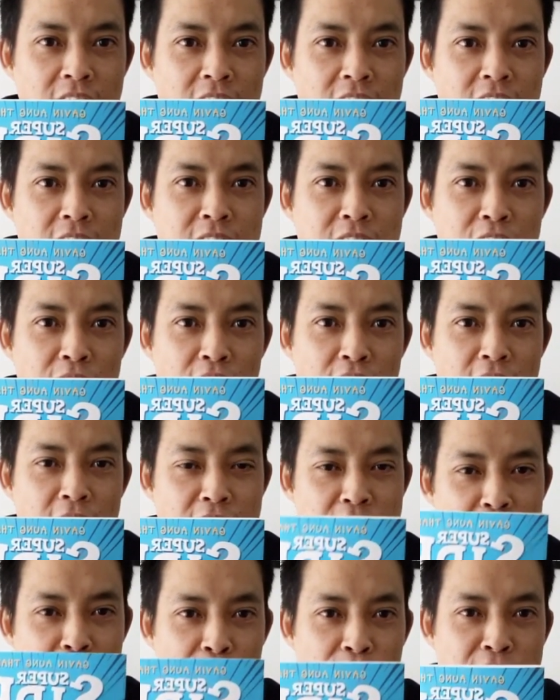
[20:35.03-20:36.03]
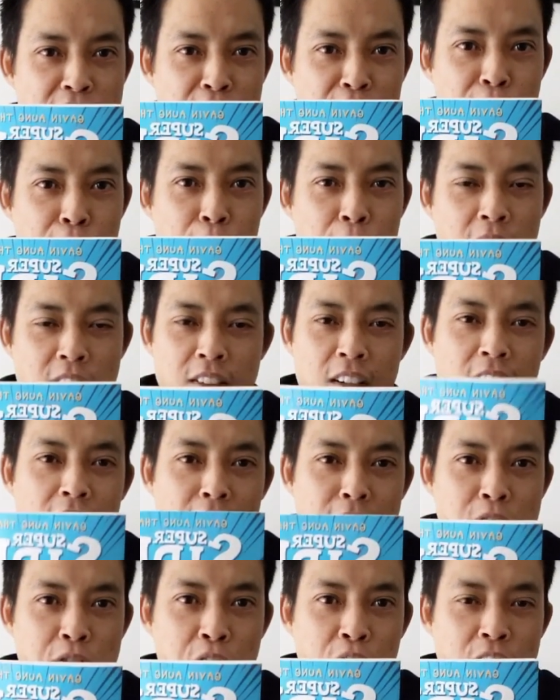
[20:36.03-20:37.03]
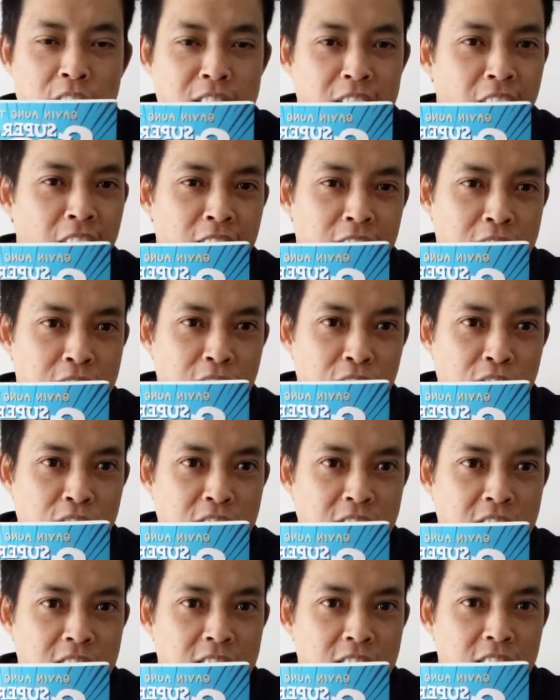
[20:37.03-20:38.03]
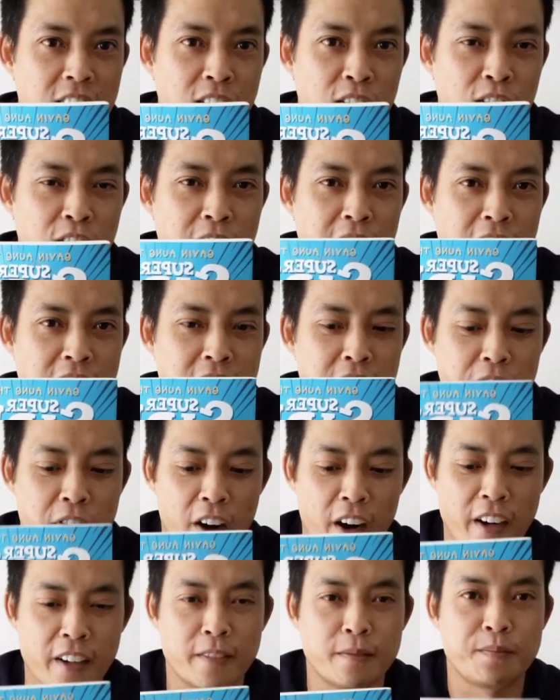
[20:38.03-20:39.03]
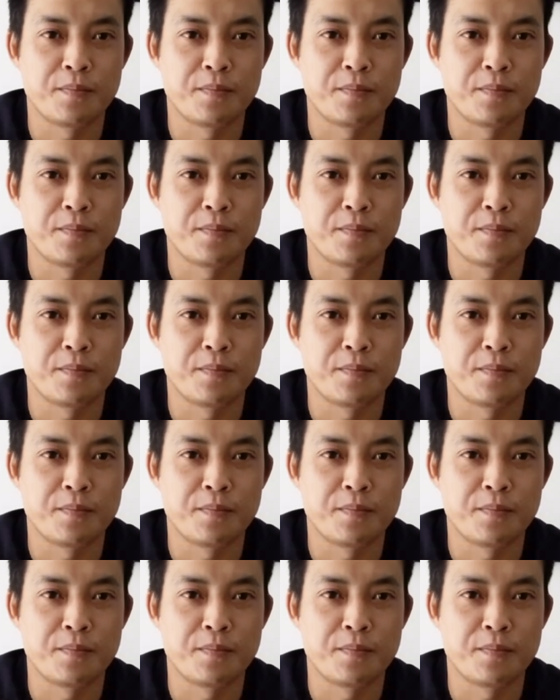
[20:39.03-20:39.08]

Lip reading: So that's always cool because I love drawing dinosaurs. Who doesn't, right?